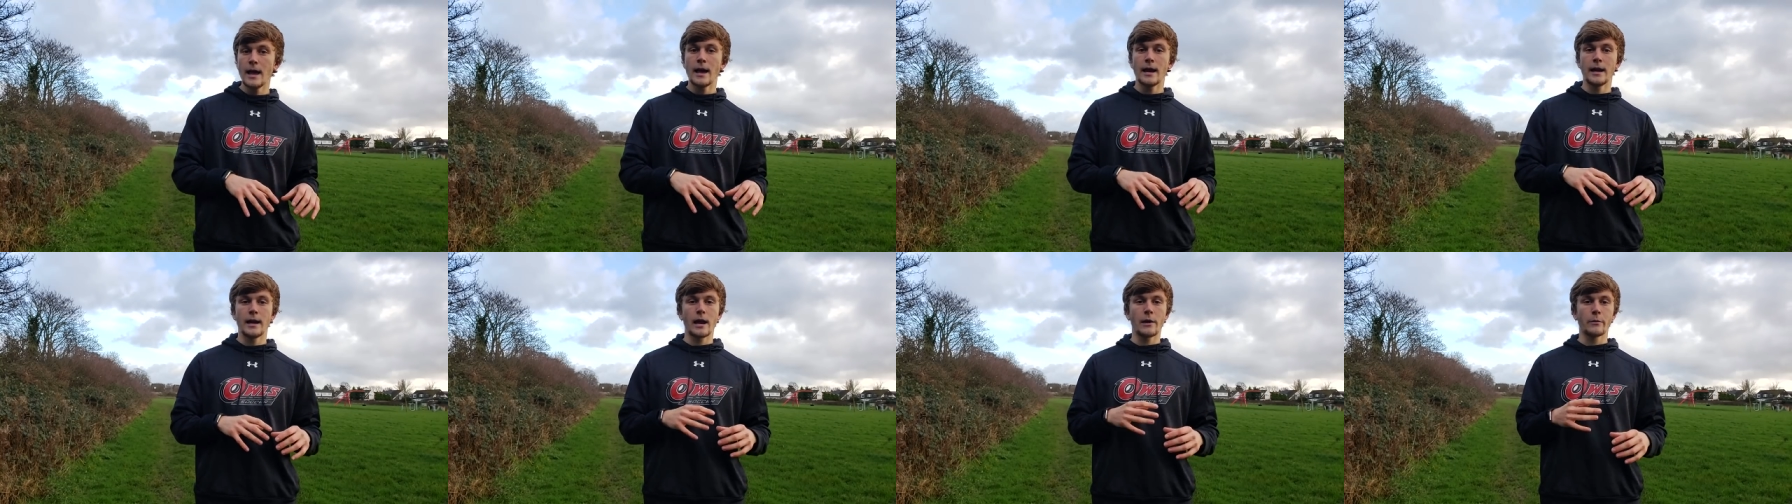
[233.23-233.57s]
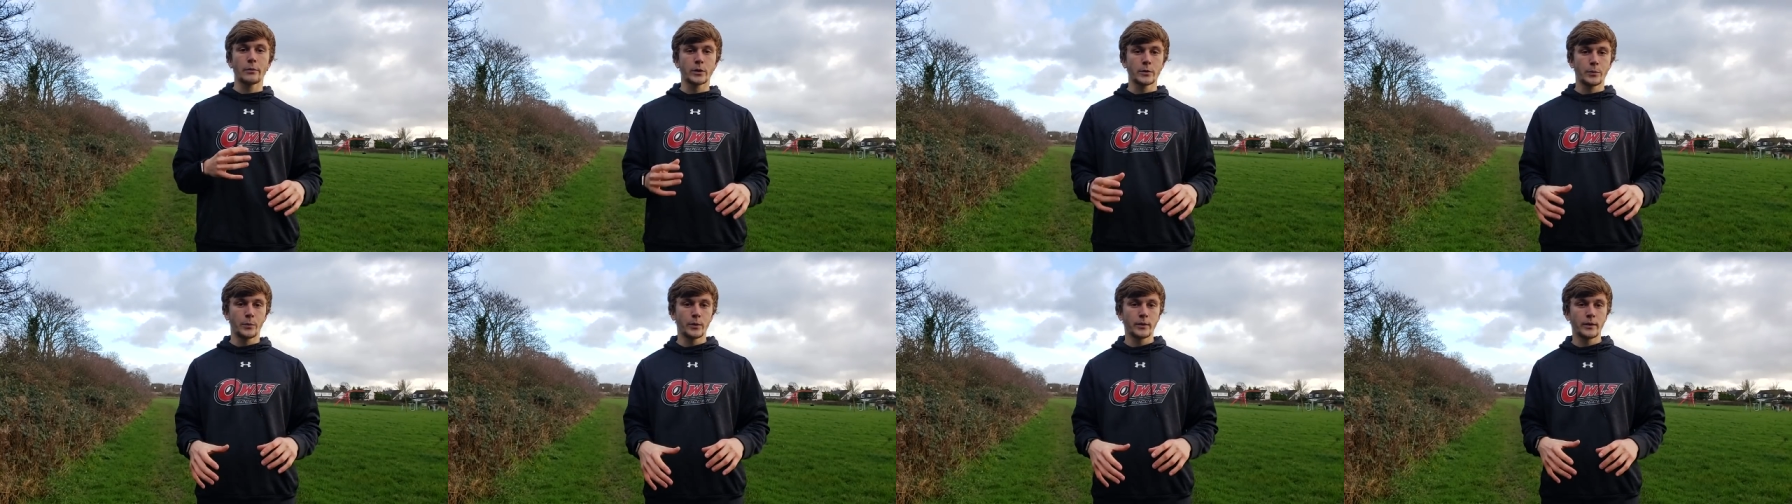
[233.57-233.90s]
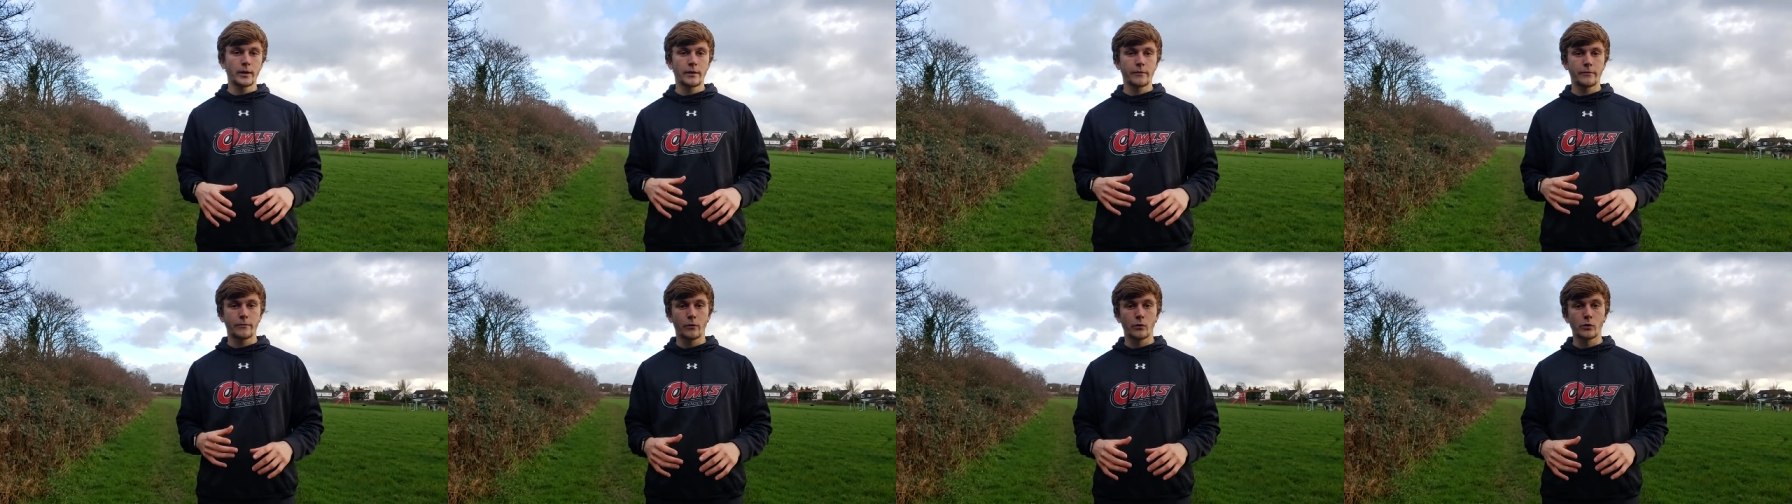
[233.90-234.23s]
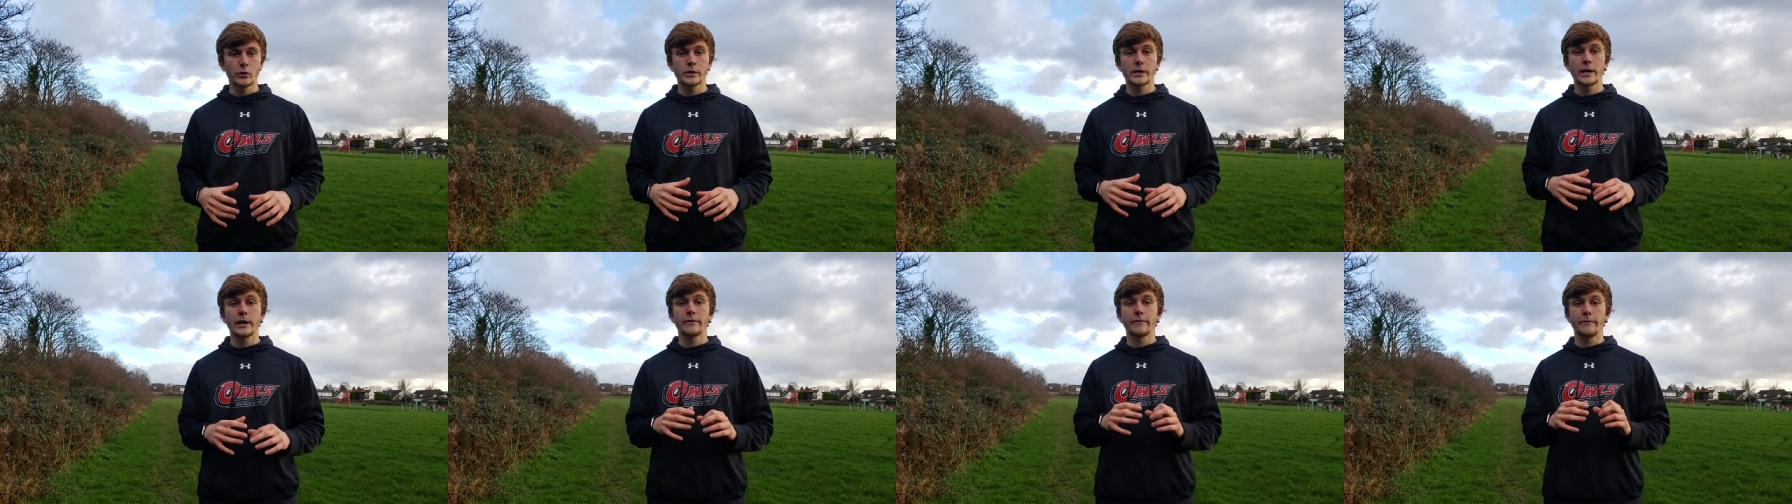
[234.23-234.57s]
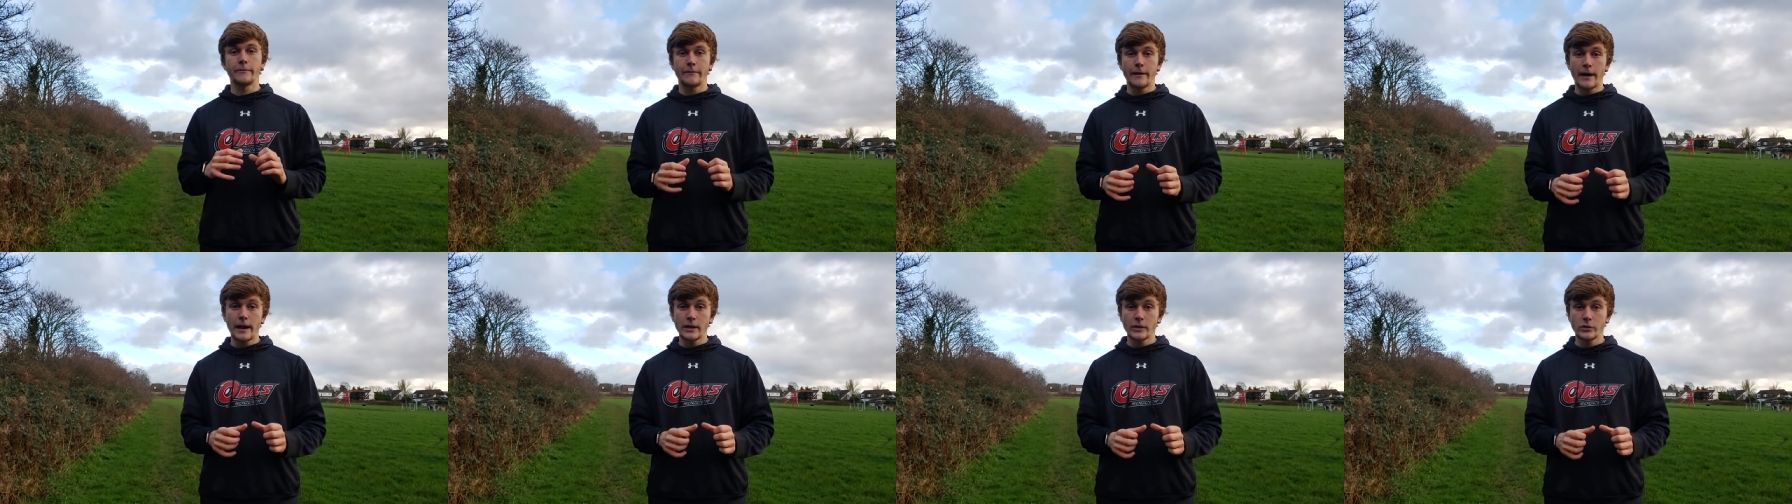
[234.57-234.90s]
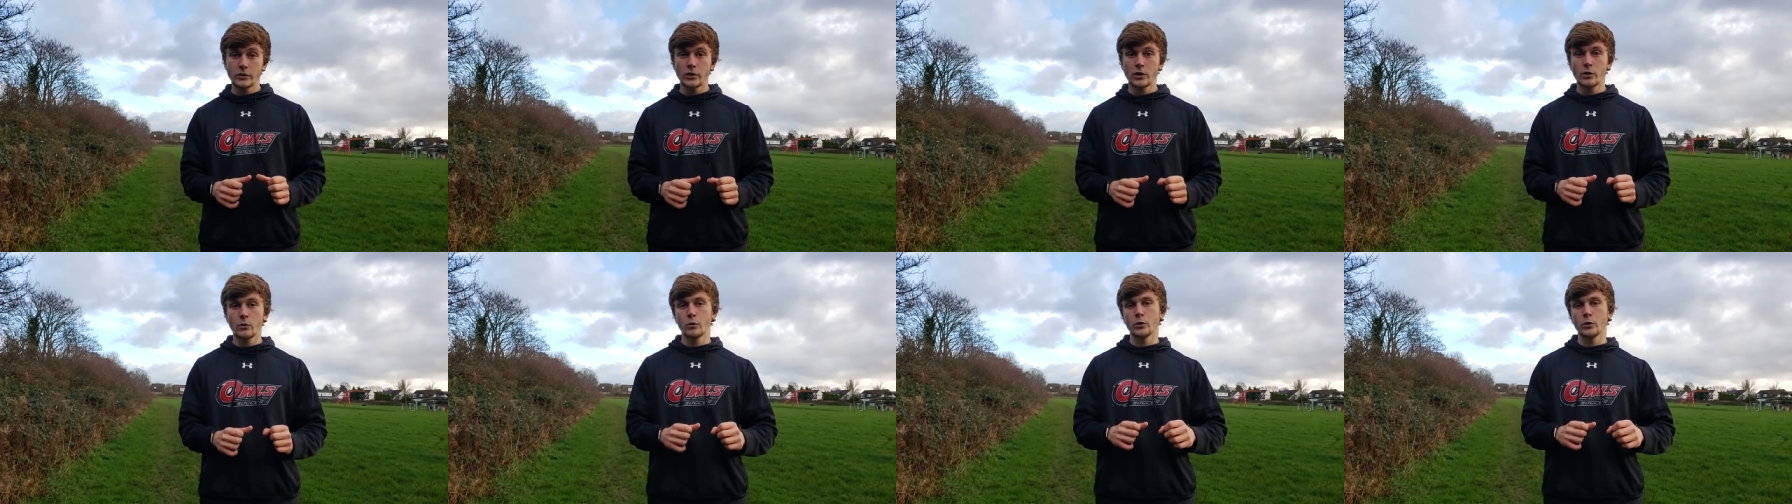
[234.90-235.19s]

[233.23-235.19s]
and able to put that force down faster,